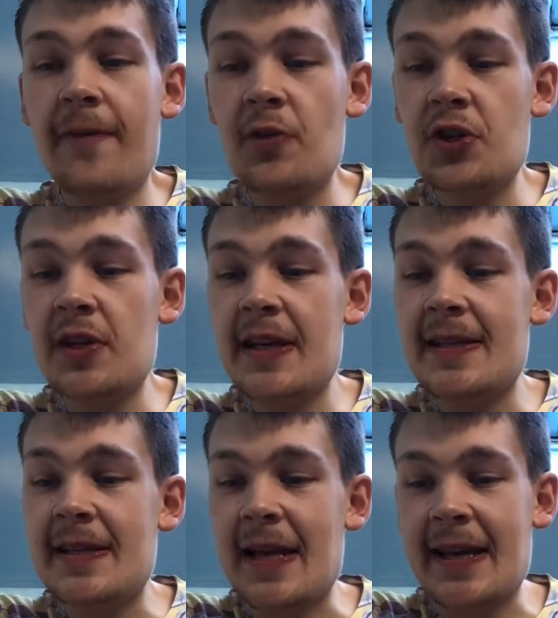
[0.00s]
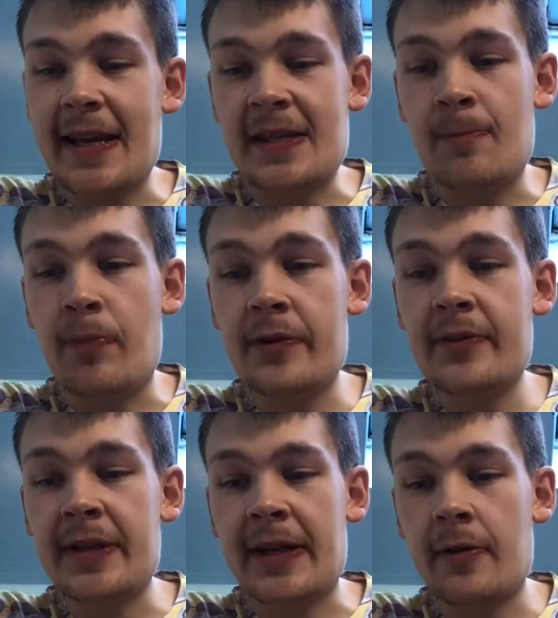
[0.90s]
Sheffield United against
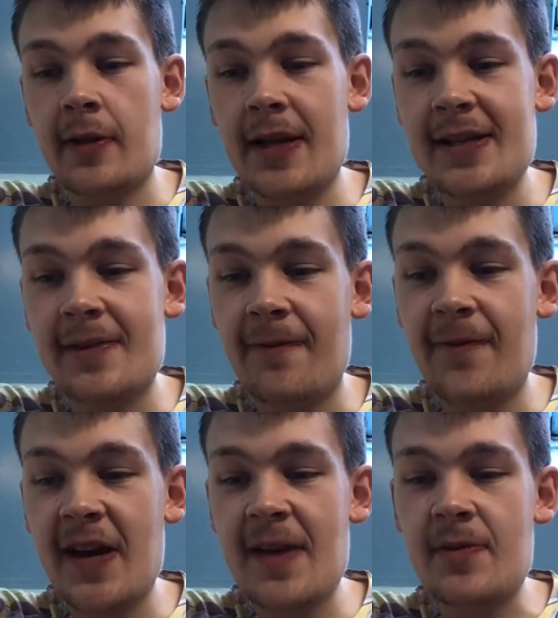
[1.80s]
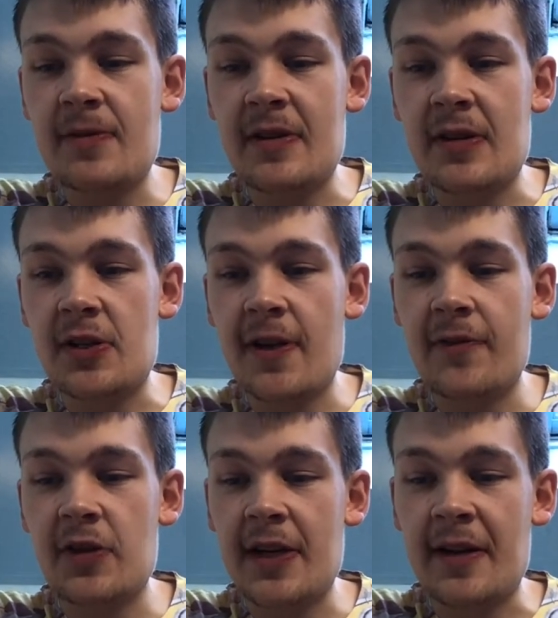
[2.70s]
Burnley. Now the last 5 between
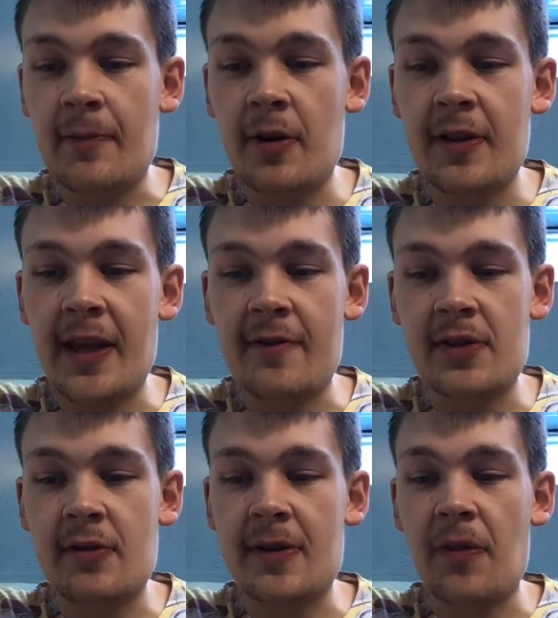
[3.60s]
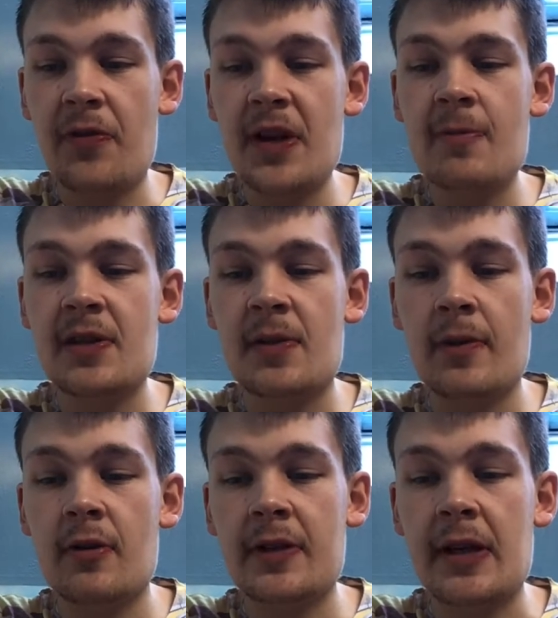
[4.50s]
Sheffield United and Burnley have resulted in 3
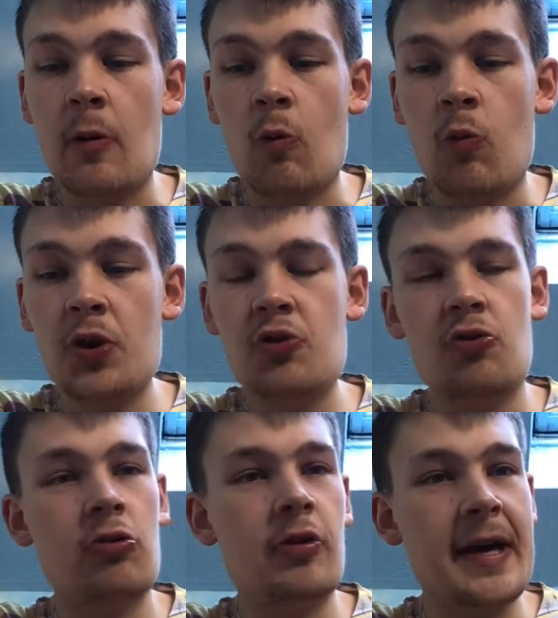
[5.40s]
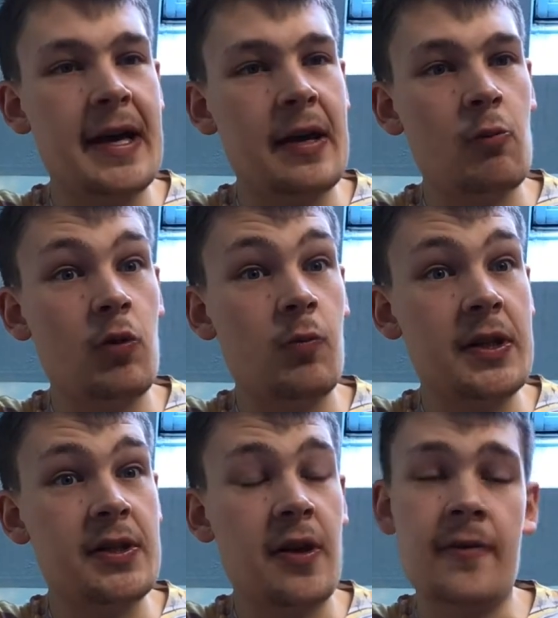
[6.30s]
wins to Burnley, 1 draw and
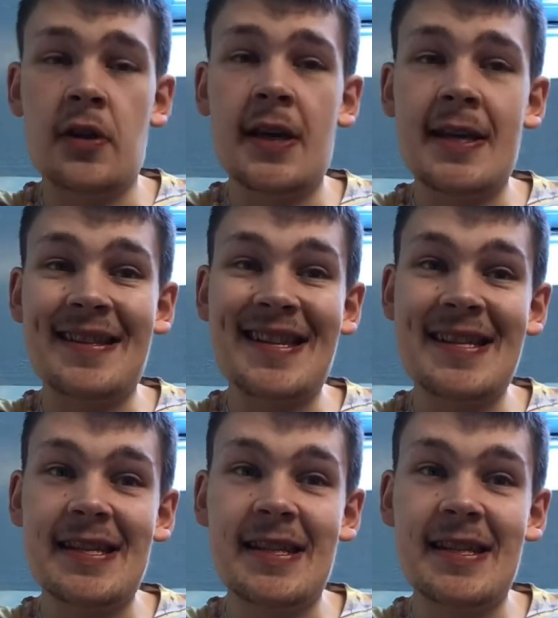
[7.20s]
1 win to Sheffield United.